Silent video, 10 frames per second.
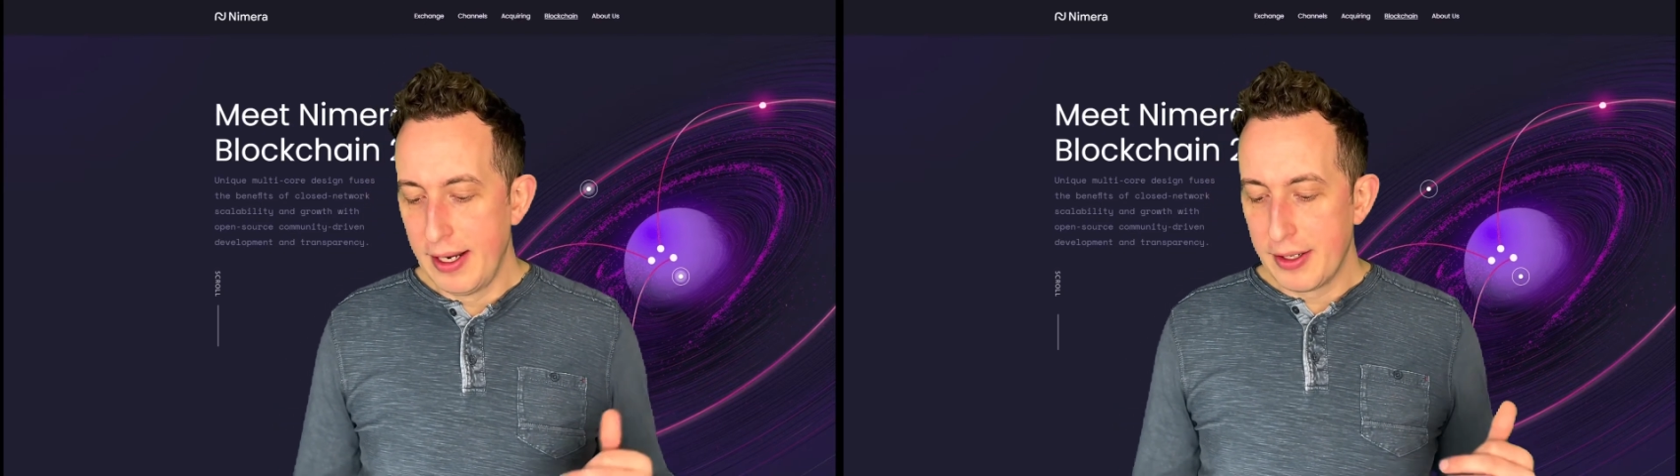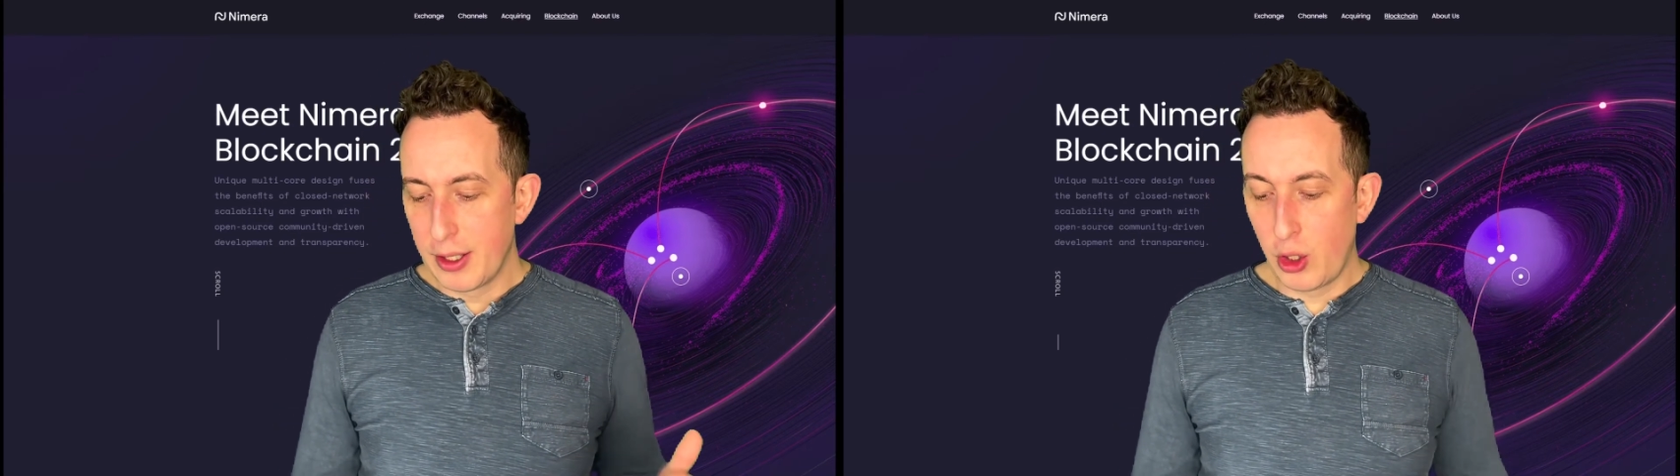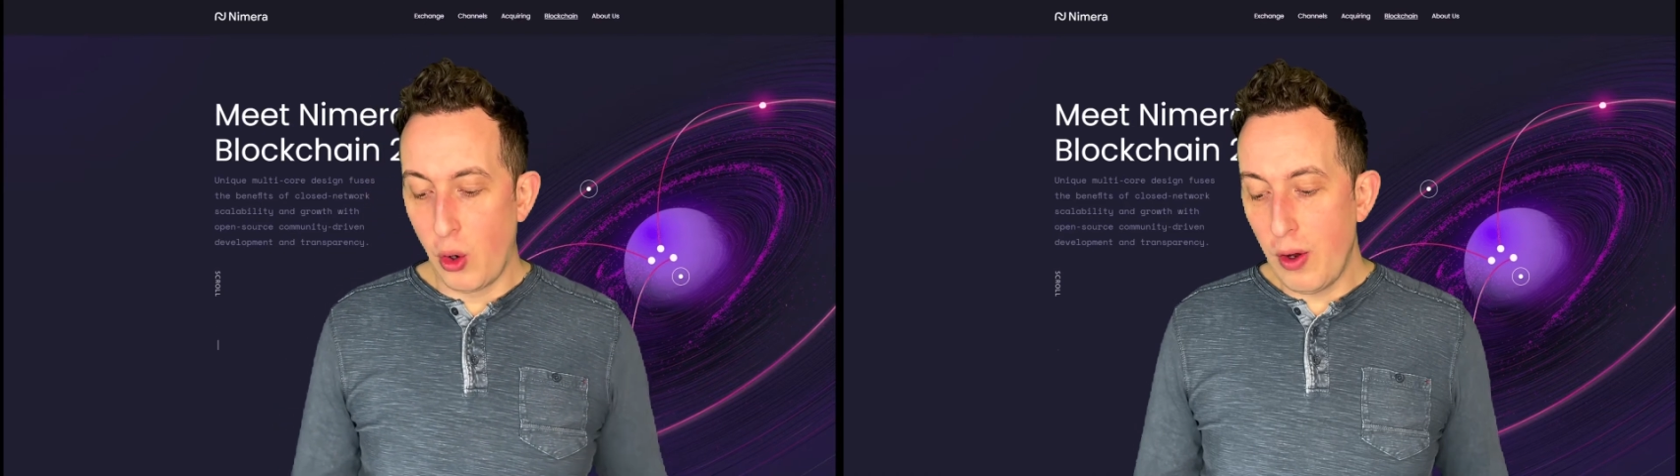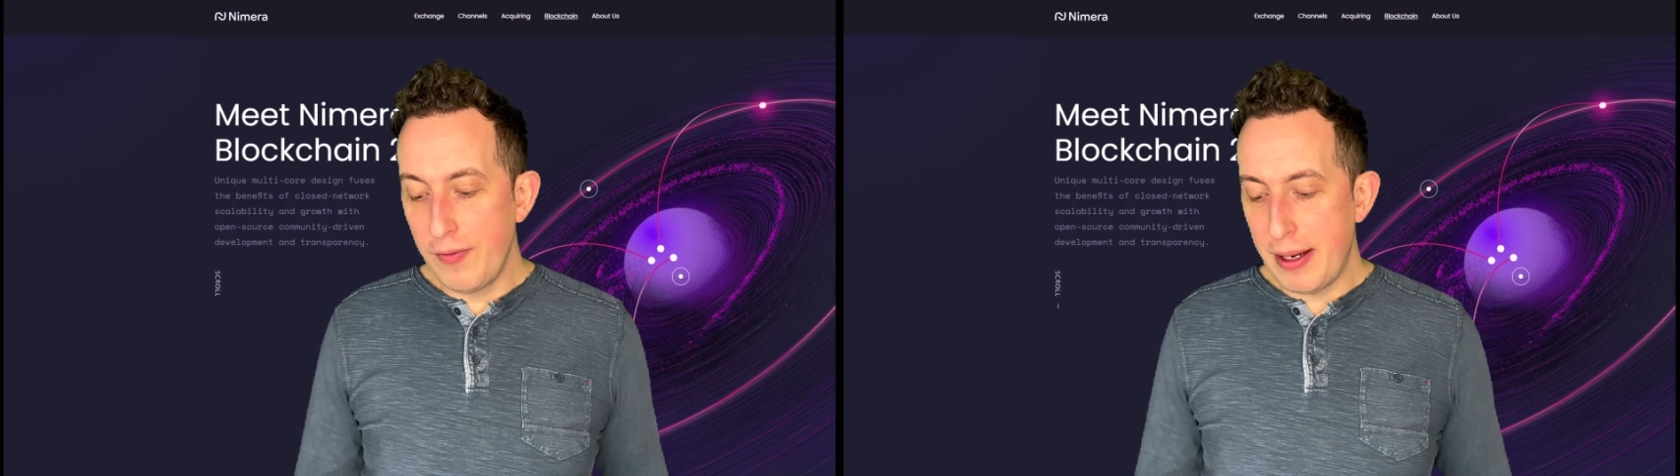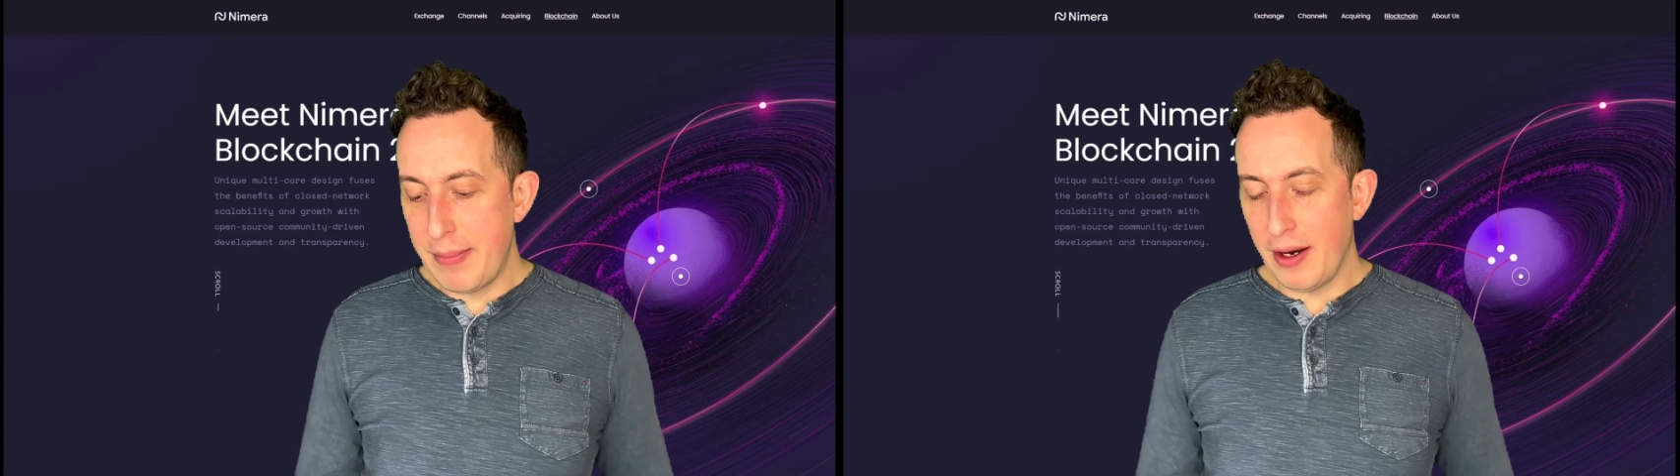The goal of
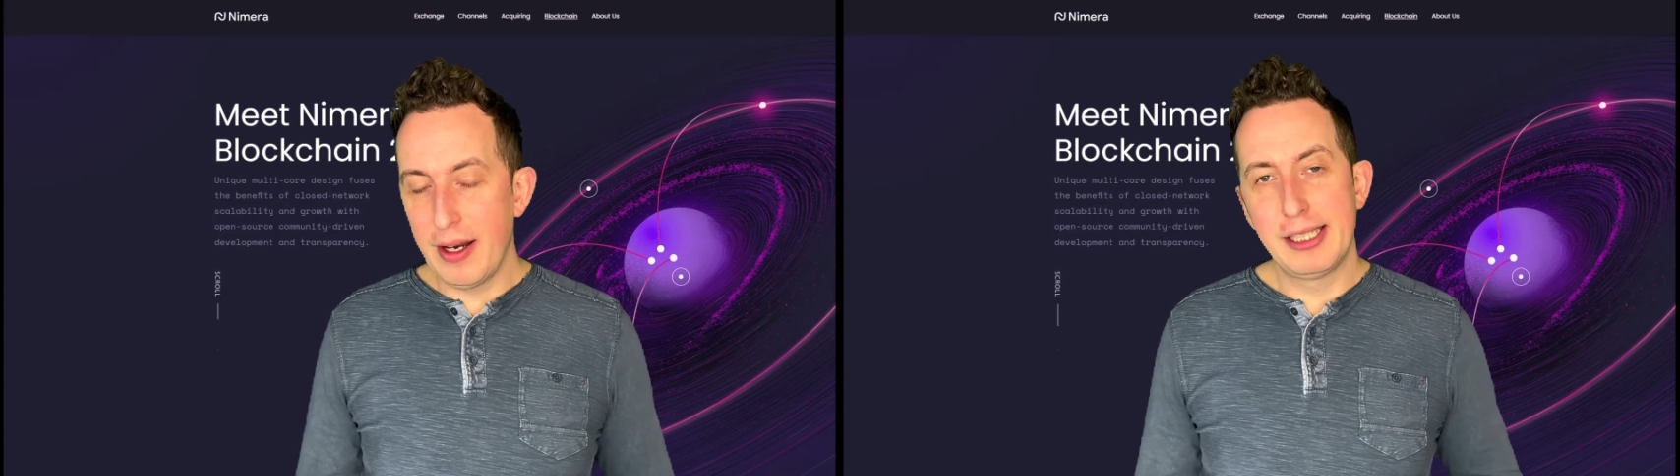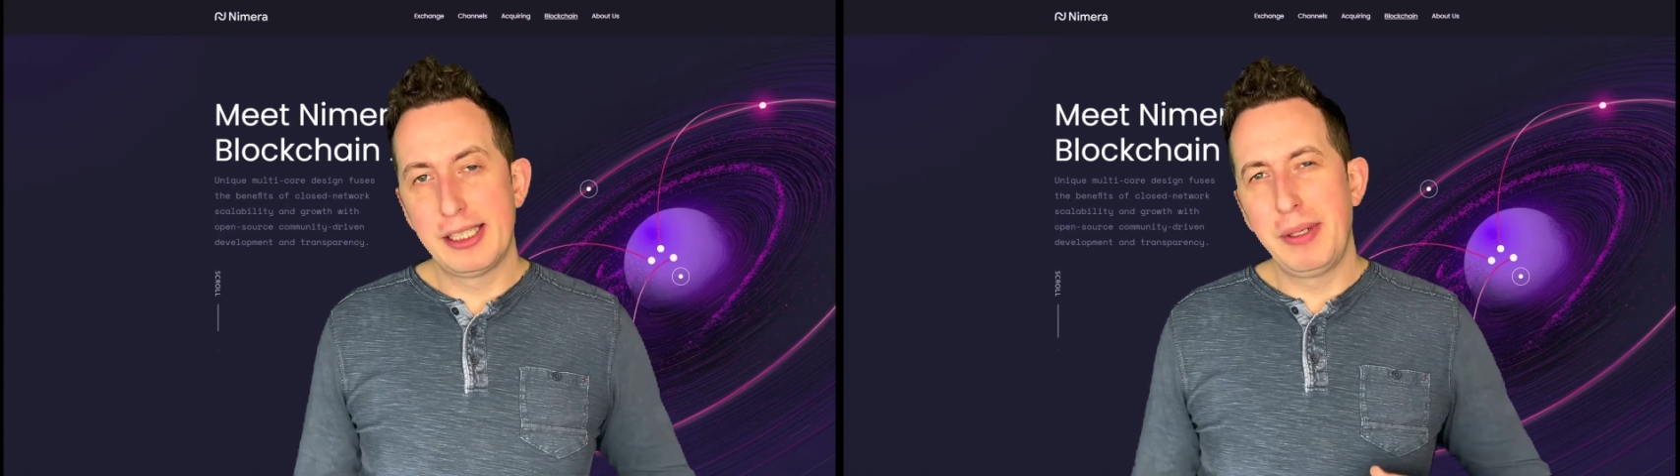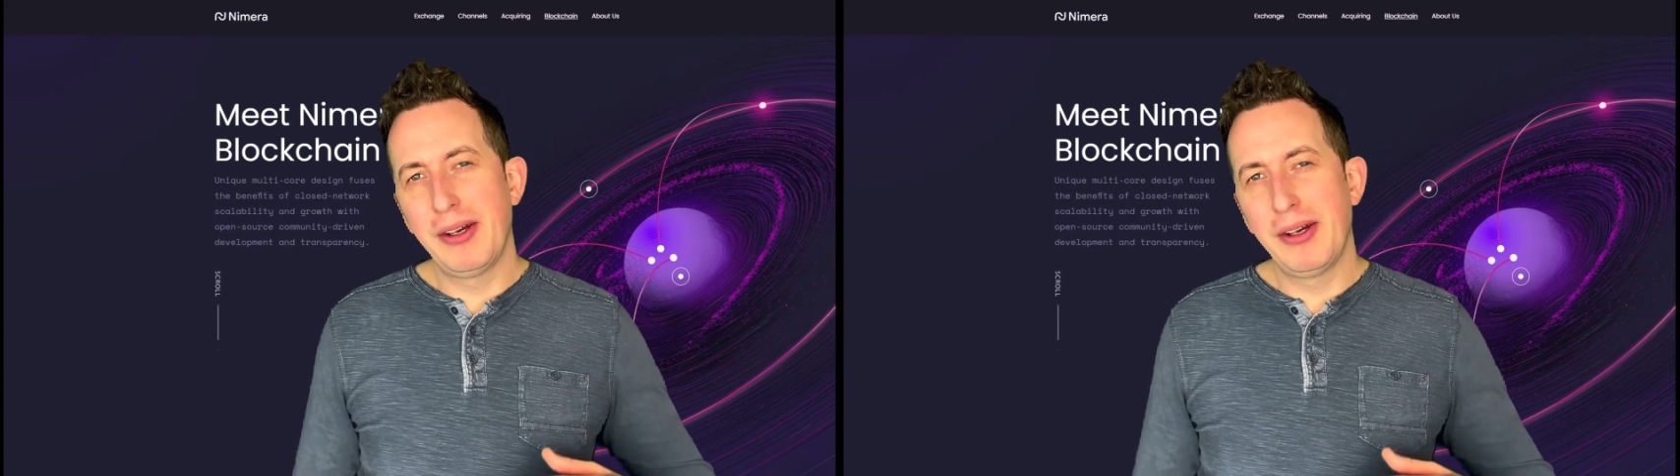Nimera is to be